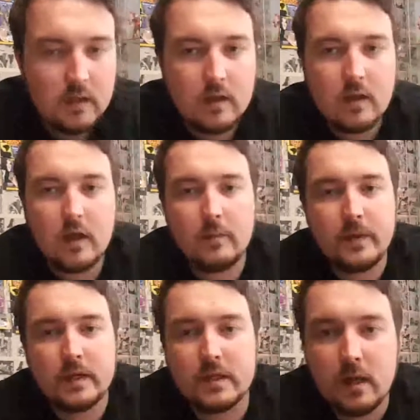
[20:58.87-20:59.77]
I picked
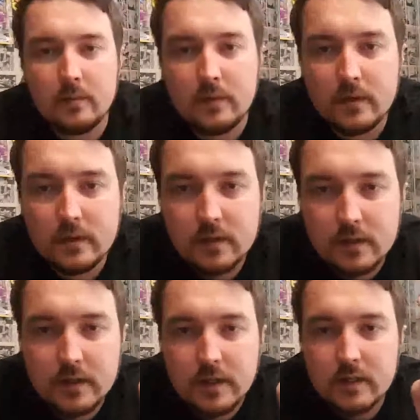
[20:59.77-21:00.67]
up
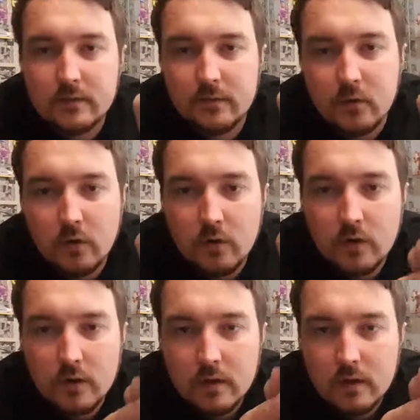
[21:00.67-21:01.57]
these 4
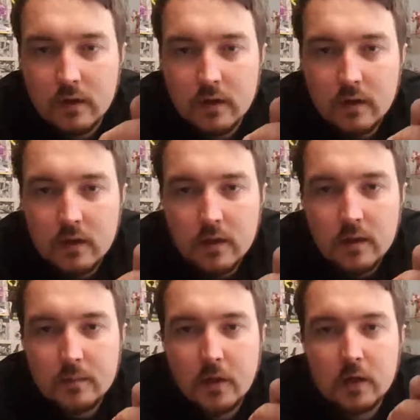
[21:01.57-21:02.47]

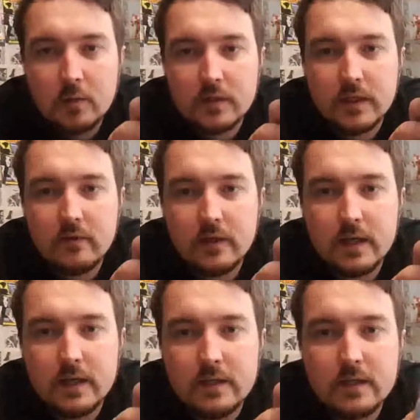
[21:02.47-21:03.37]
Pokemon DVDs.